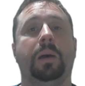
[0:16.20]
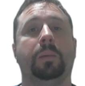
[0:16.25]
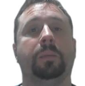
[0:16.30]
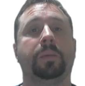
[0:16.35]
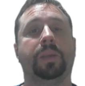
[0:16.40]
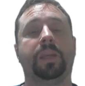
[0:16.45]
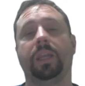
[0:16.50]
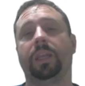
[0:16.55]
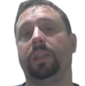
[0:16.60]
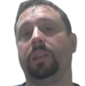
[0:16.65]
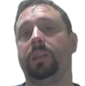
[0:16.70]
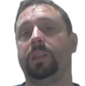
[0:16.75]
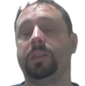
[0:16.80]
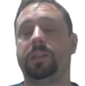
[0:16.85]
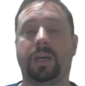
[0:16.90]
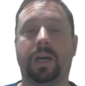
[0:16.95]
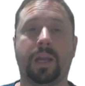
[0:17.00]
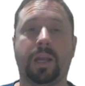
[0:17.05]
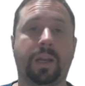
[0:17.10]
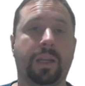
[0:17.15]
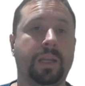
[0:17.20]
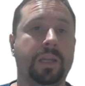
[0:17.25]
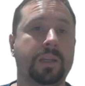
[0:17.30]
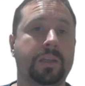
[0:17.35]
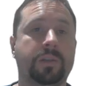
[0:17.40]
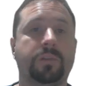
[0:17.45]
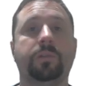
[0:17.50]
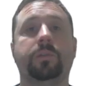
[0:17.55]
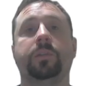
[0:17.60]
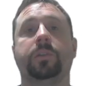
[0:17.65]
getting the data
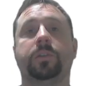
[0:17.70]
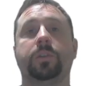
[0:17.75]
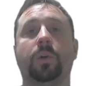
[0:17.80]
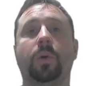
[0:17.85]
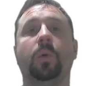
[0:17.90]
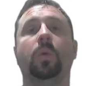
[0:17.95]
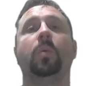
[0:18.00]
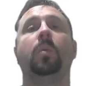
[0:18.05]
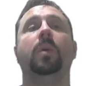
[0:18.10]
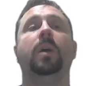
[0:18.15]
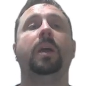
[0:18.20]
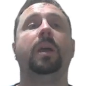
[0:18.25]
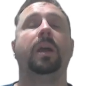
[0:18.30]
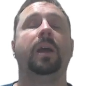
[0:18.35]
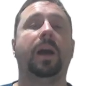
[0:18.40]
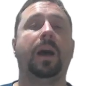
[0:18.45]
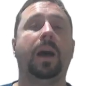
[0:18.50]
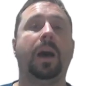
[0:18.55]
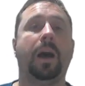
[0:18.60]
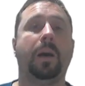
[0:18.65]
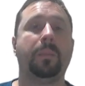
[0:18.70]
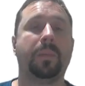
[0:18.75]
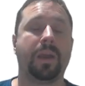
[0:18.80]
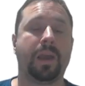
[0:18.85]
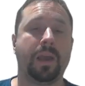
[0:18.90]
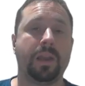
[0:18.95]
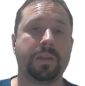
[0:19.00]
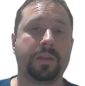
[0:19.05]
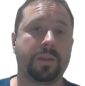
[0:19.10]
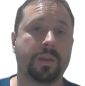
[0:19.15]
into the tool,
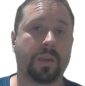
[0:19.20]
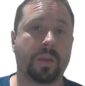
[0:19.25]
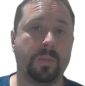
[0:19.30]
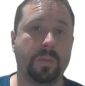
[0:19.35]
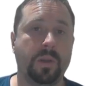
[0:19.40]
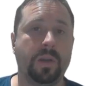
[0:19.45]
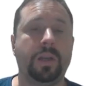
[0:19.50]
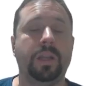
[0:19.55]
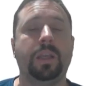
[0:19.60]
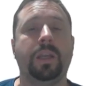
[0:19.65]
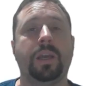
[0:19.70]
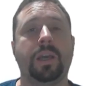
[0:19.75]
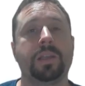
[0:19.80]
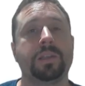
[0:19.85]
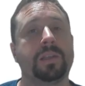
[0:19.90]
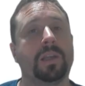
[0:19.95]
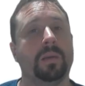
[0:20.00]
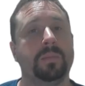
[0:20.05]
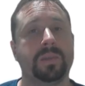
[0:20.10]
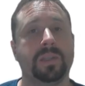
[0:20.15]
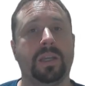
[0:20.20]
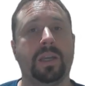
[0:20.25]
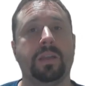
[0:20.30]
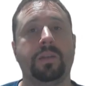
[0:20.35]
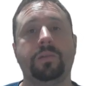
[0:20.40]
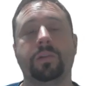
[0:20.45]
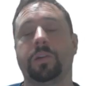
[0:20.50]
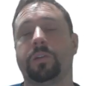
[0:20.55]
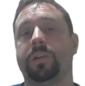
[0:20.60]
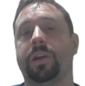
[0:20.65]
and the community has come
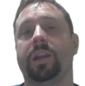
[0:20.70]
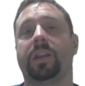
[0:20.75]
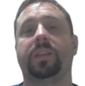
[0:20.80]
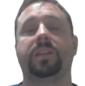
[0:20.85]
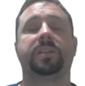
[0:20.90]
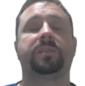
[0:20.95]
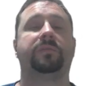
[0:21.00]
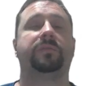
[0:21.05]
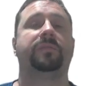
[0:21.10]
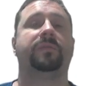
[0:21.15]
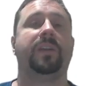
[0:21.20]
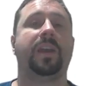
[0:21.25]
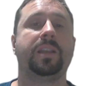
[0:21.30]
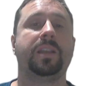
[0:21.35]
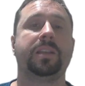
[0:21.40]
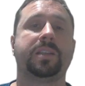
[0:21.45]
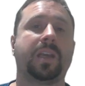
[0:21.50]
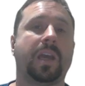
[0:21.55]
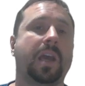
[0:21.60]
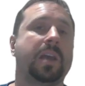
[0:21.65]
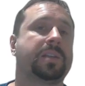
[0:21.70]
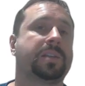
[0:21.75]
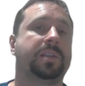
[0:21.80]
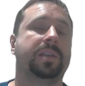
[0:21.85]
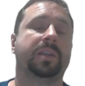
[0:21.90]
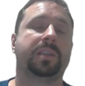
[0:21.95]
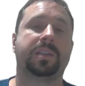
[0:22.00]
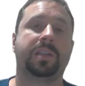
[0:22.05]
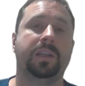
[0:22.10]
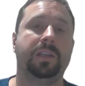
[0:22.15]
together and created this
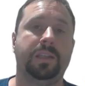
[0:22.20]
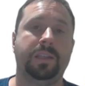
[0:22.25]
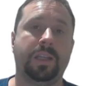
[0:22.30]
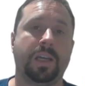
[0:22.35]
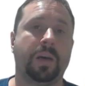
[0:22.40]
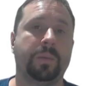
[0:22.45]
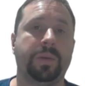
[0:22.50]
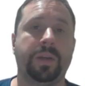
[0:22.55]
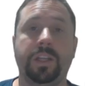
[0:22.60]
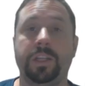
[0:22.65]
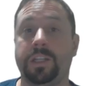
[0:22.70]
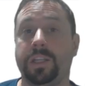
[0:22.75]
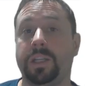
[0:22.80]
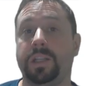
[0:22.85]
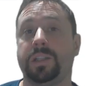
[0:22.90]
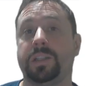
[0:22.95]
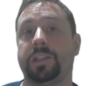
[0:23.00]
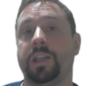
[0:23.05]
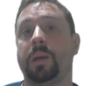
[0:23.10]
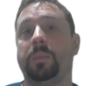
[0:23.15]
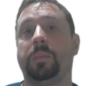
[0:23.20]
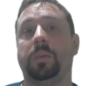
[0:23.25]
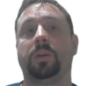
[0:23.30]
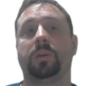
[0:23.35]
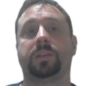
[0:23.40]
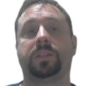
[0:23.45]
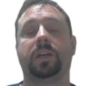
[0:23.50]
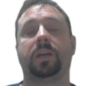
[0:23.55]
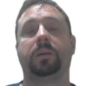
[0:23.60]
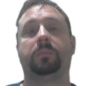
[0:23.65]
fantastic TTRPG
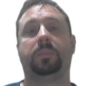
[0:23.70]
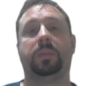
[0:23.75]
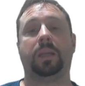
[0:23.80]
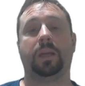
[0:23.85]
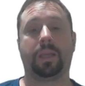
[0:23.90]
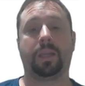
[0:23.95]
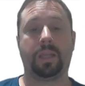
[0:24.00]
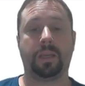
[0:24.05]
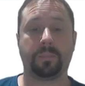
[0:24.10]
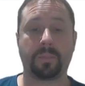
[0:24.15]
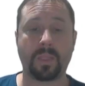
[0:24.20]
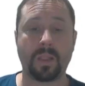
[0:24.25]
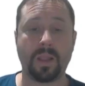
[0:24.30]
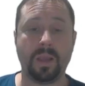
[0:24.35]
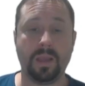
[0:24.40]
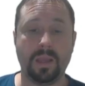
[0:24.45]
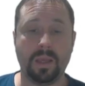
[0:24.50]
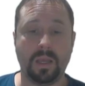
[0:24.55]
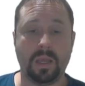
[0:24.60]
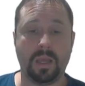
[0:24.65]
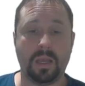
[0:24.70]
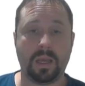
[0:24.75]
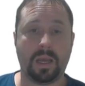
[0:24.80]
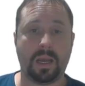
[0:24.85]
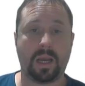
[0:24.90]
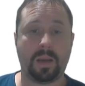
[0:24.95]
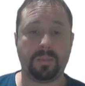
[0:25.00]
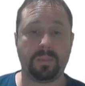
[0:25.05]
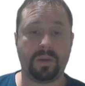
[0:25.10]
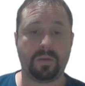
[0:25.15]
Statblock plugin.
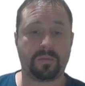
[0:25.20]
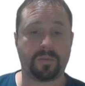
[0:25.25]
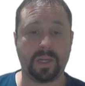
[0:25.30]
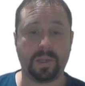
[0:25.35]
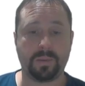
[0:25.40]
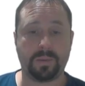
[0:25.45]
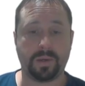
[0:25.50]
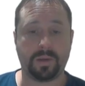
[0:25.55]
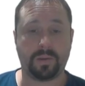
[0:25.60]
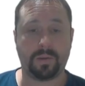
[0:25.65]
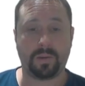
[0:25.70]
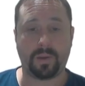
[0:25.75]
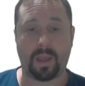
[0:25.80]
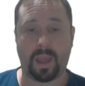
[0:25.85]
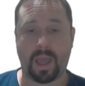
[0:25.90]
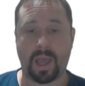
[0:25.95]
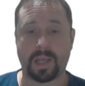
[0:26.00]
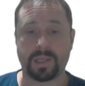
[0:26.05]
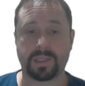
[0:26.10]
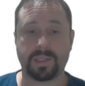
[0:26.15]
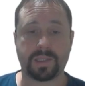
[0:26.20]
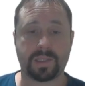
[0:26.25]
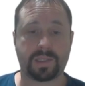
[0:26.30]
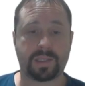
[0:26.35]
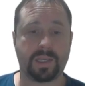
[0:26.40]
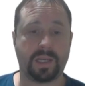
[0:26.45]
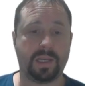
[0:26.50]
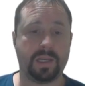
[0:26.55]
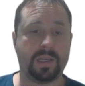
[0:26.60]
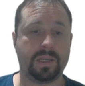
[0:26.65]
And for anyone who hasn't
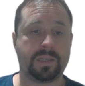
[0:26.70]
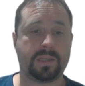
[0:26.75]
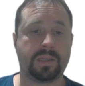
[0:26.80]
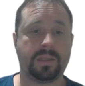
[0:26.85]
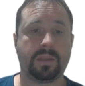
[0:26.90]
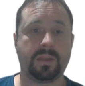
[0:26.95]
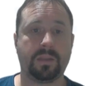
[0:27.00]
seen it,